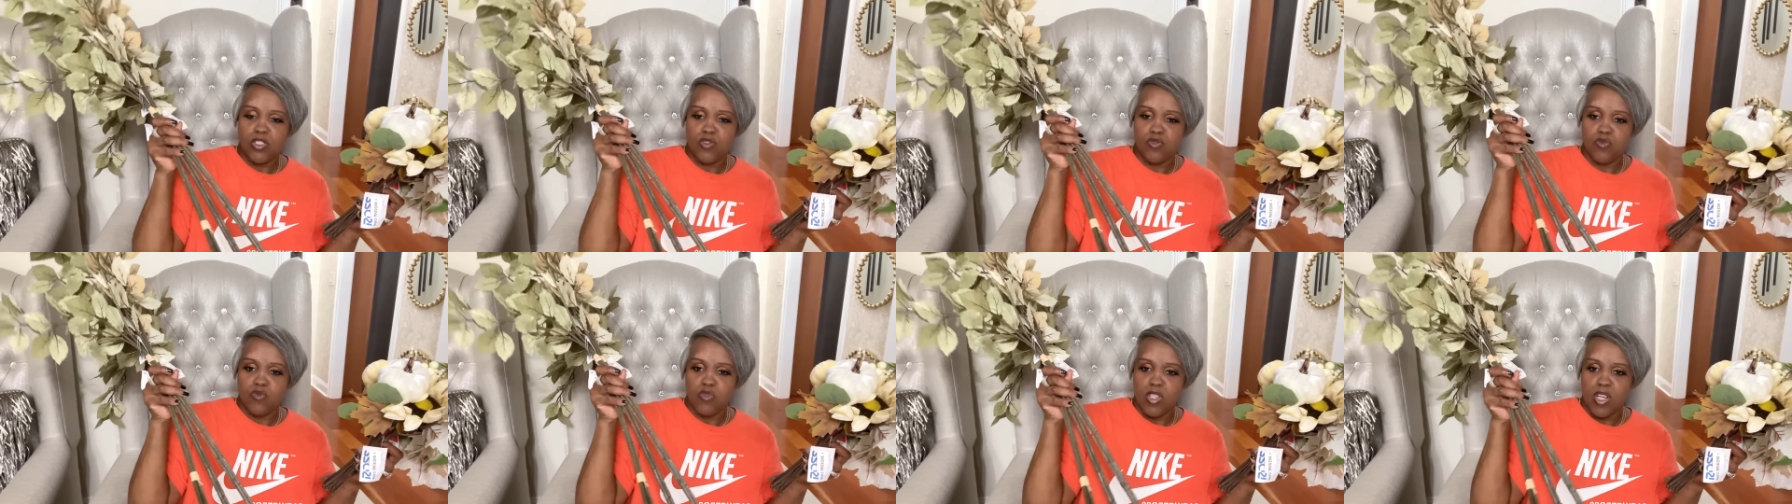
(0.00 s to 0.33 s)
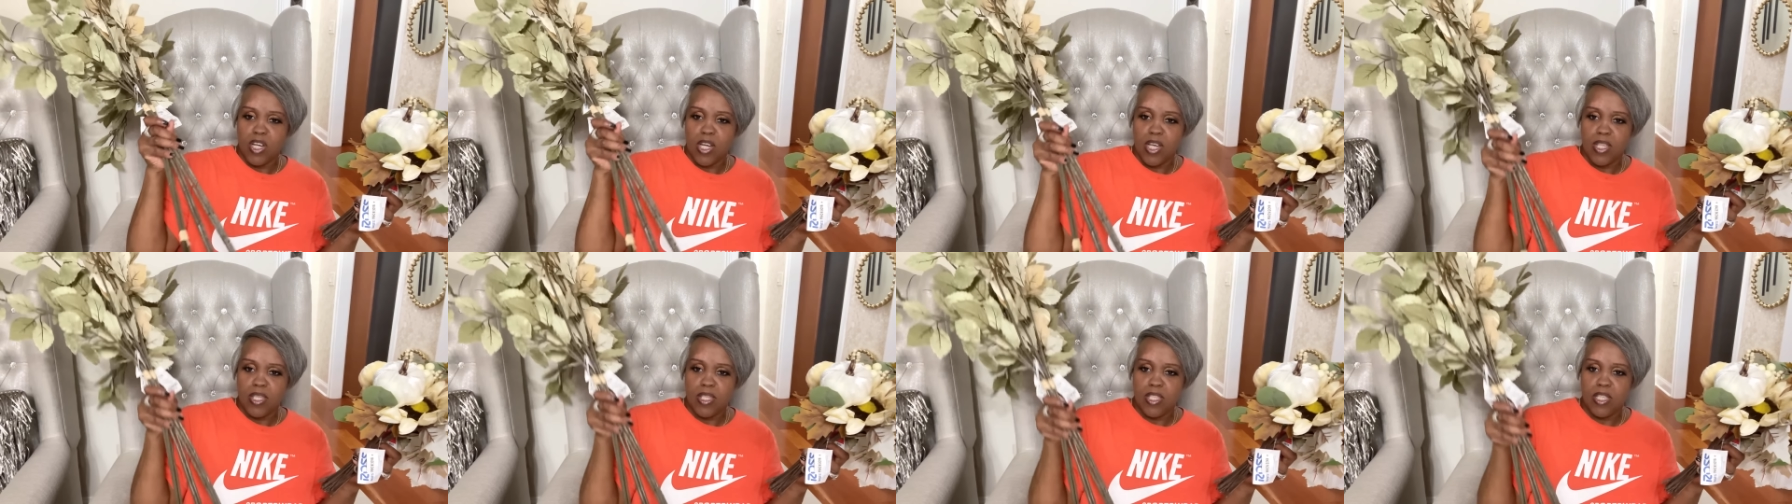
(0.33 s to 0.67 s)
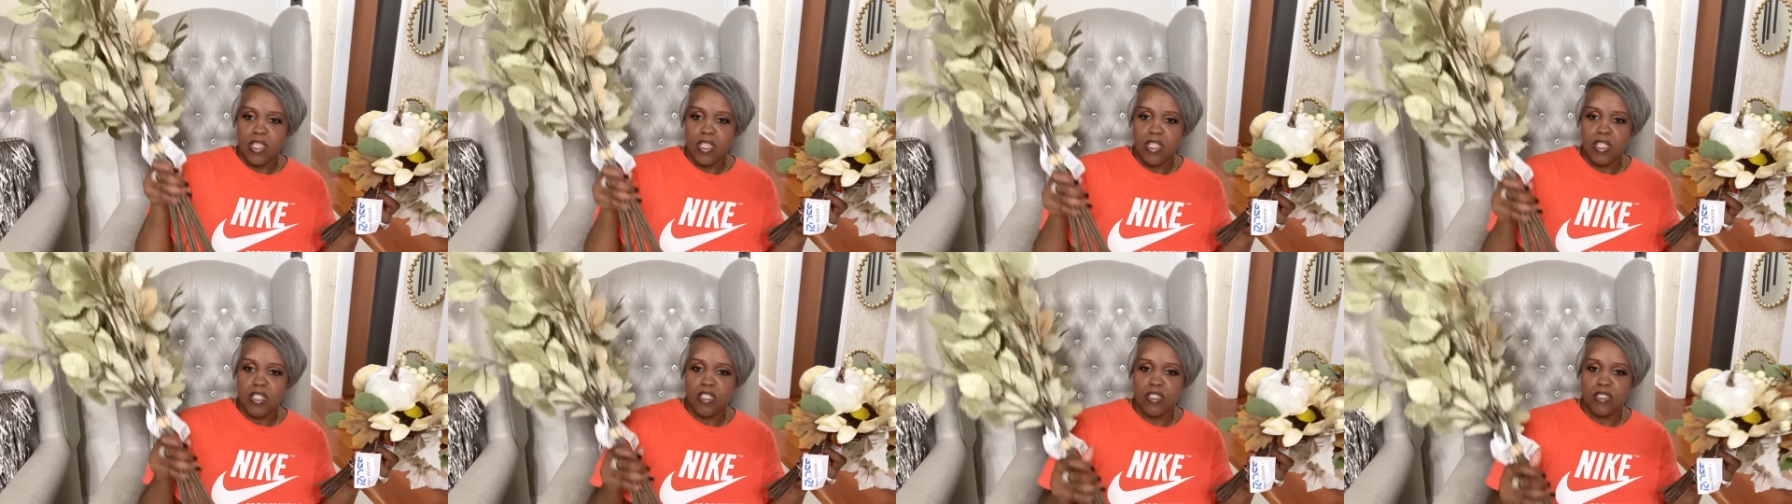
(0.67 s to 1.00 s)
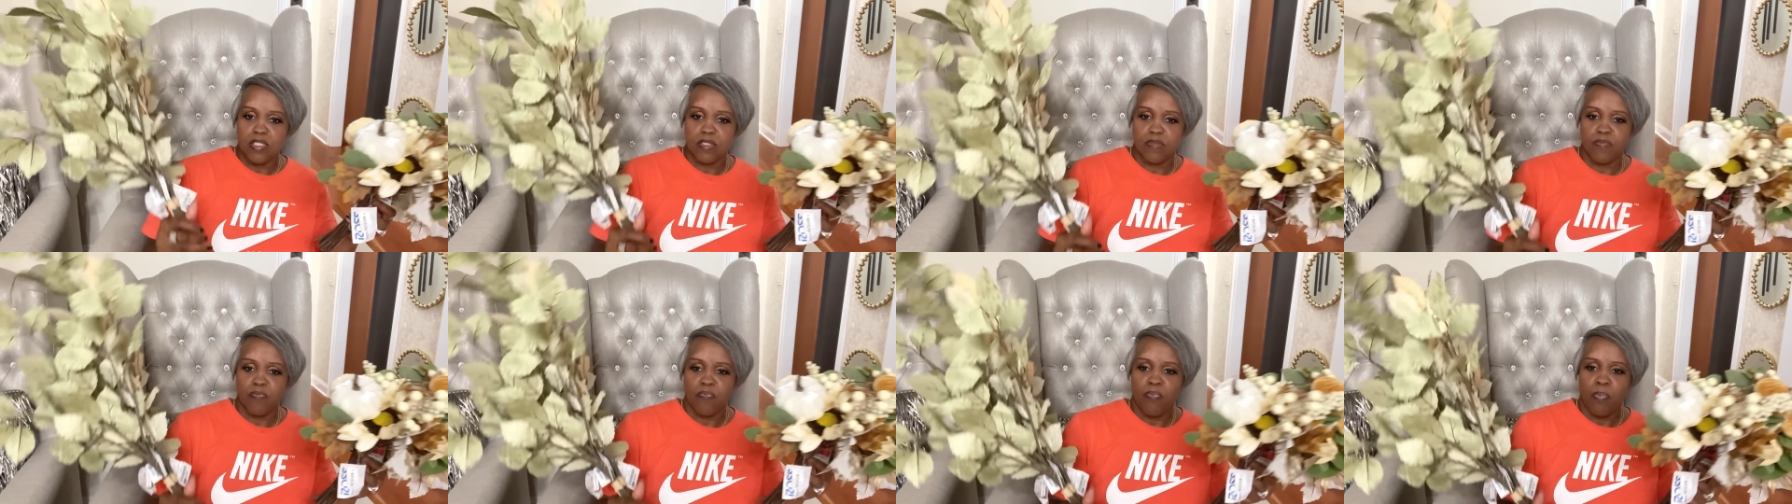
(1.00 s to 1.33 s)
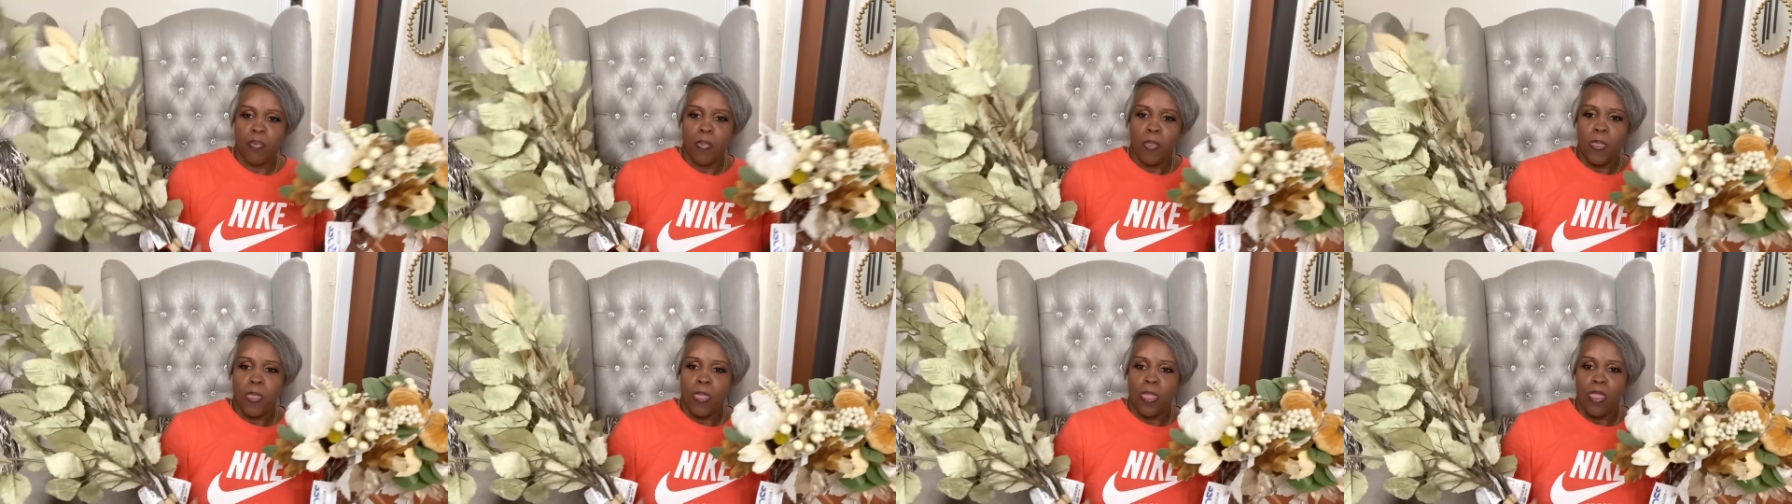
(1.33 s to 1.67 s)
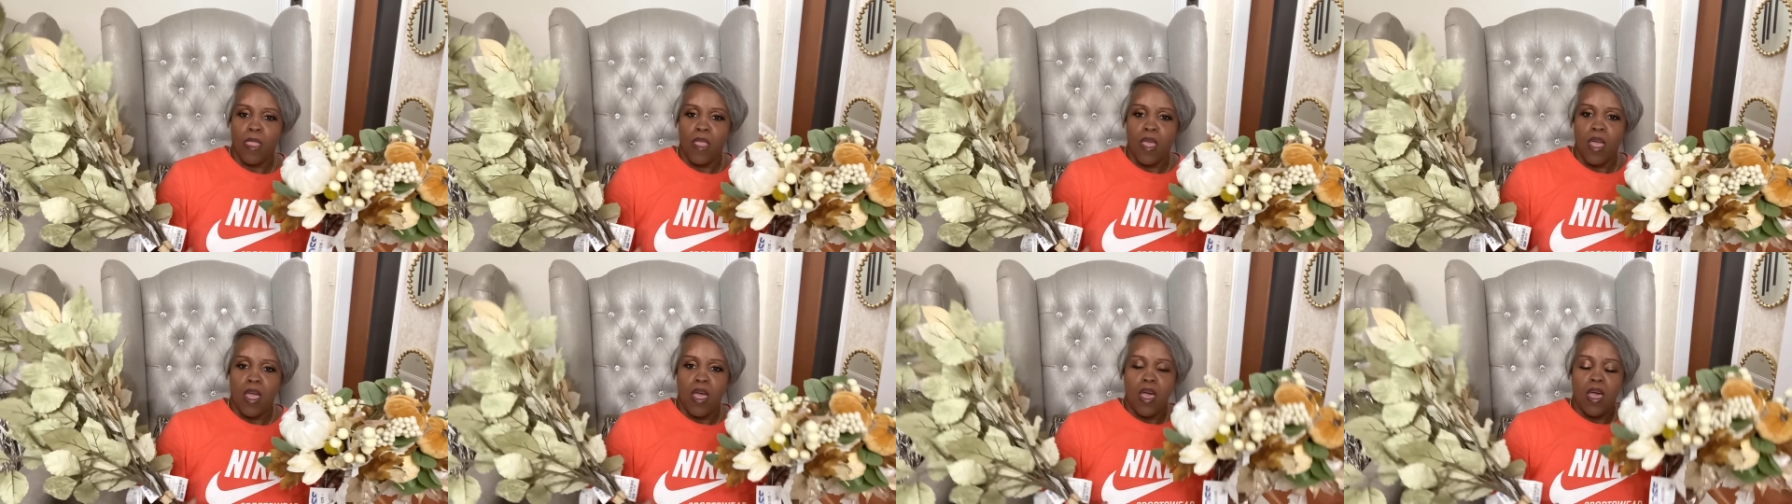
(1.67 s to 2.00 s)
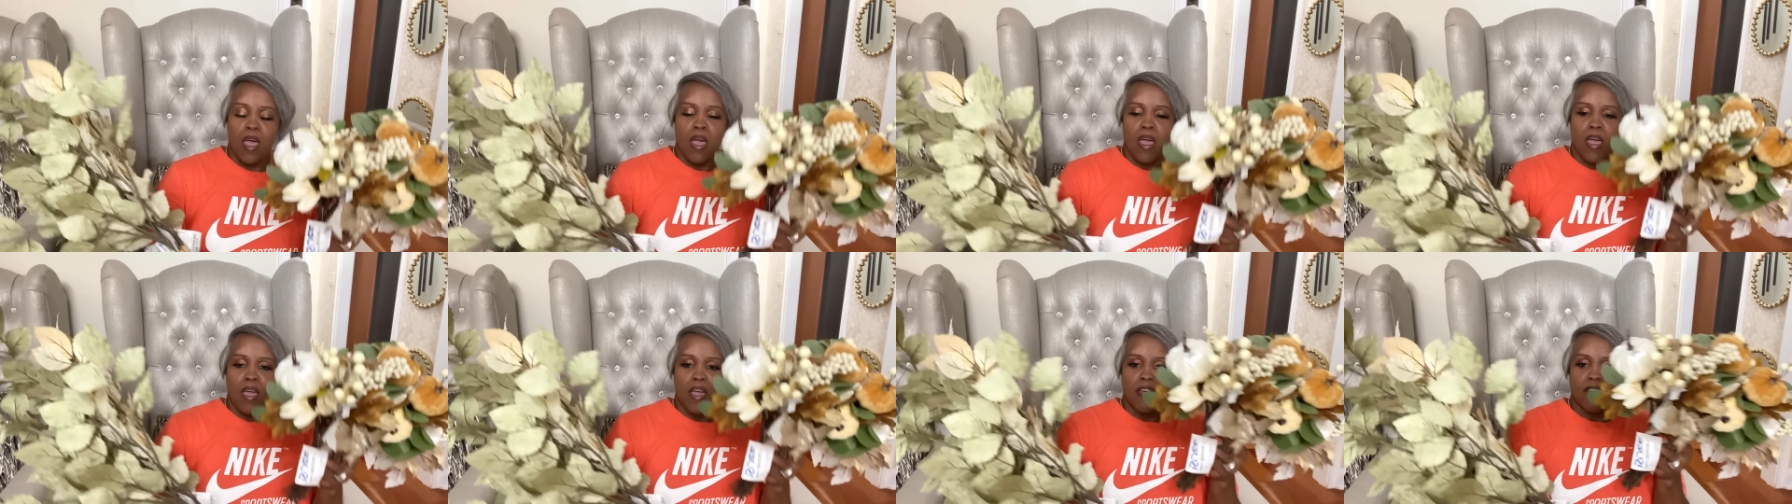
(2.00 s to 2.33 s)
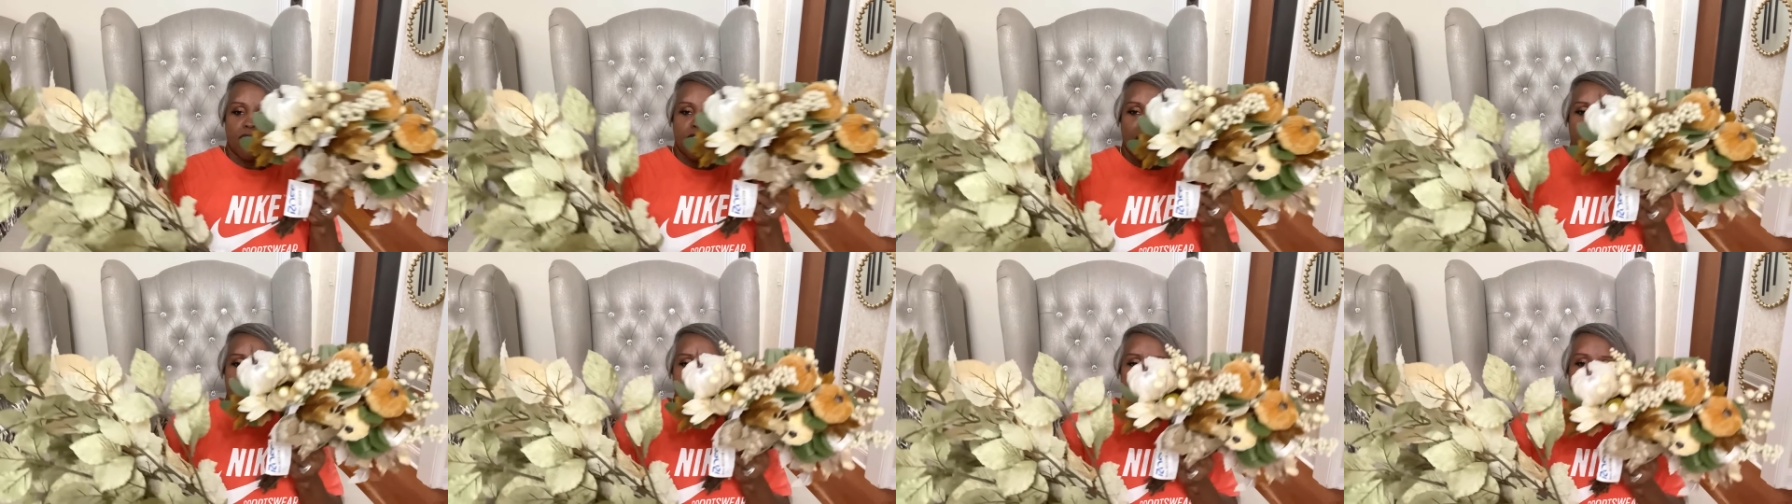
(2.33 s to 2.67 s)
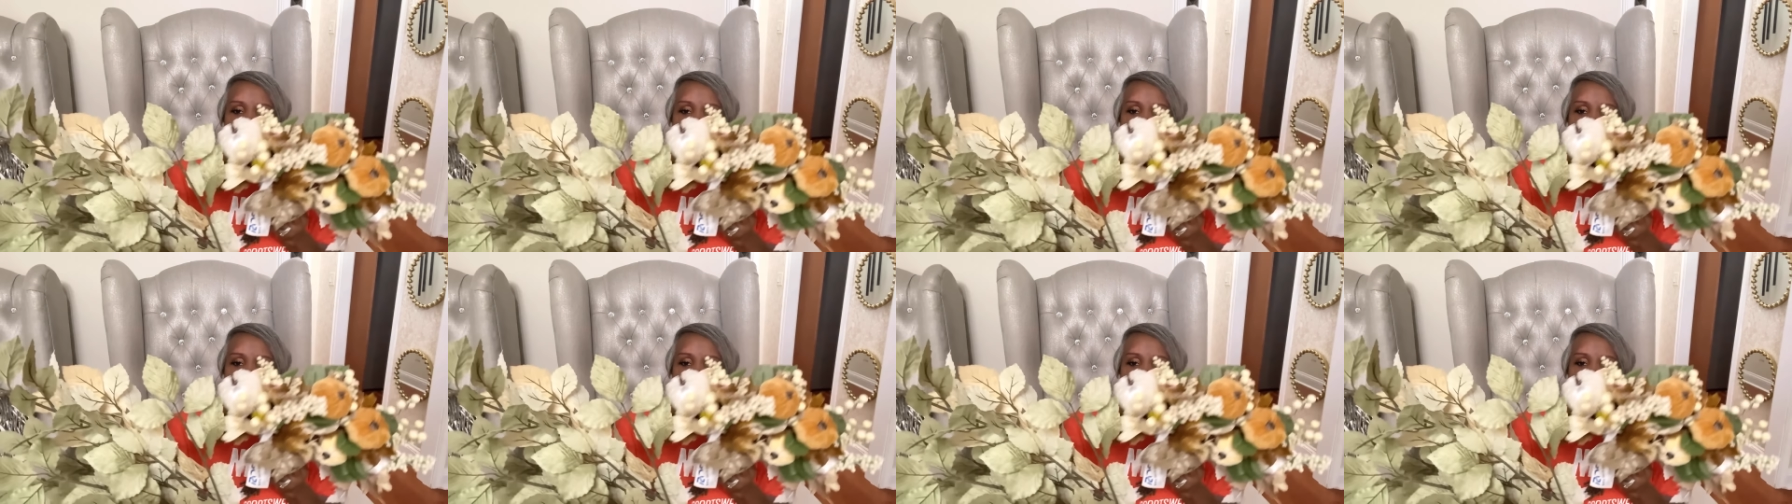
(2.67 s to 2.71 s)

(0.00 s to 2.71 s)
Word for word: to cut these if I can